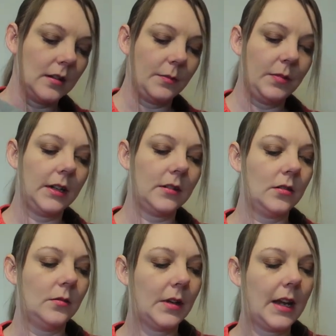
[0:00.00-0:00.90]
I picked
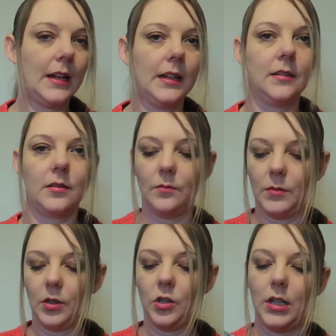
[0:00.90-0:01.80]
up Ellie
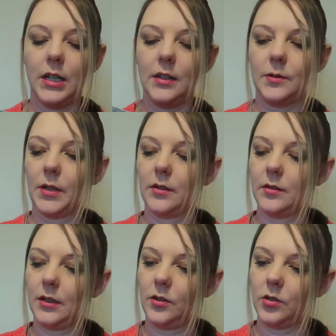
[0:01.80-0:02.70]
some jeans
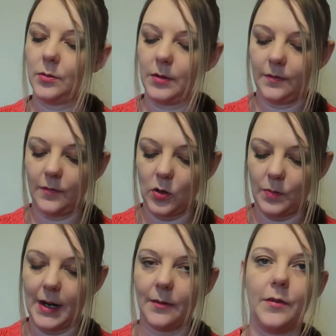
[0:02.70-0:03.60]
because these should have been
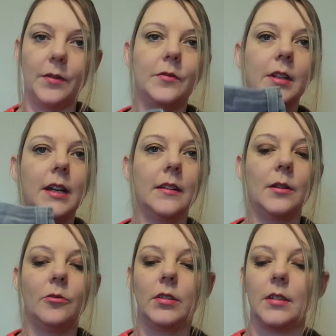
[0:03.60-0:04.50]
£4.50 and
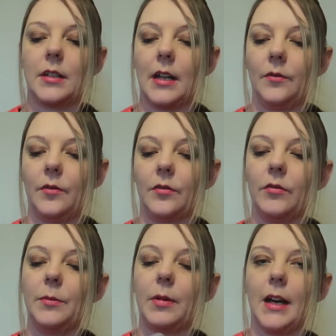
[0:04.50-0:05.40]
they were in the sale for
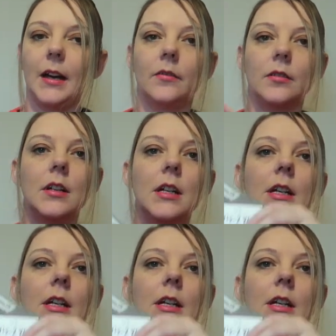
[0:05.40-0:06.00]
£3.